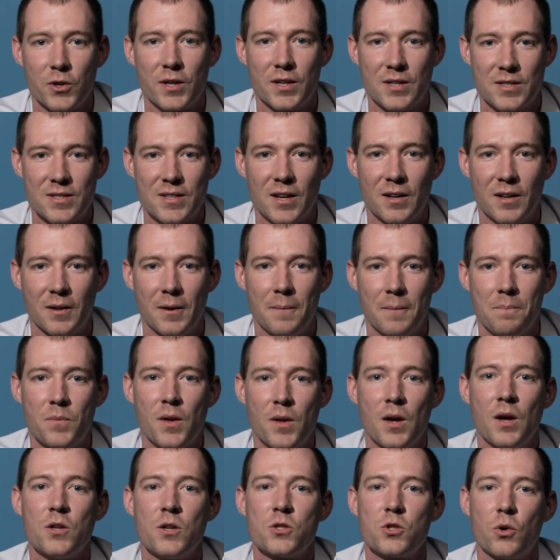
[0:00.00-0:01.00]
can sell it.
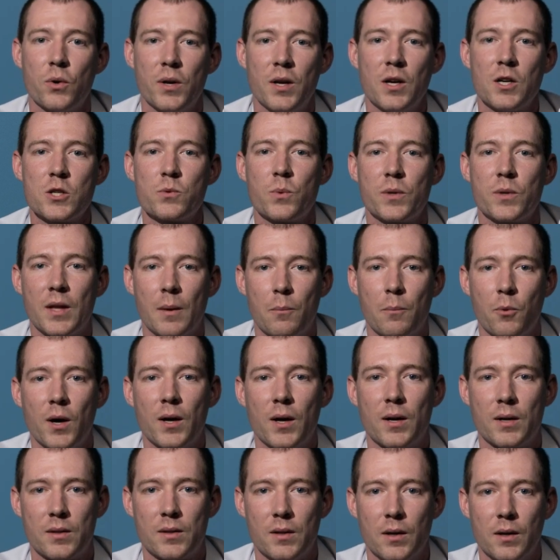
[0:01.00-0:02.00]
So here's what that
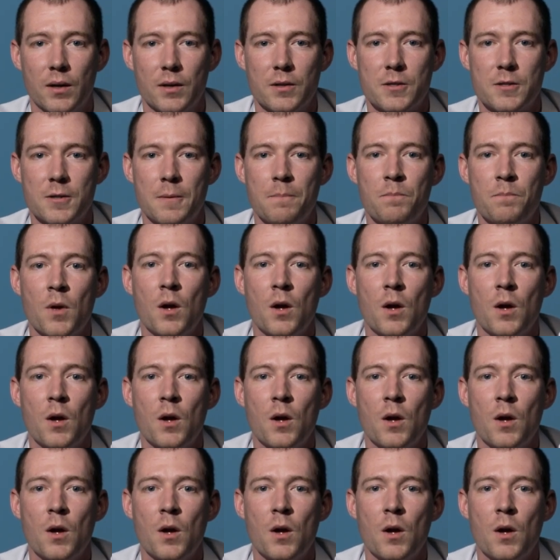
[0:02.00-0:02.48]
product does.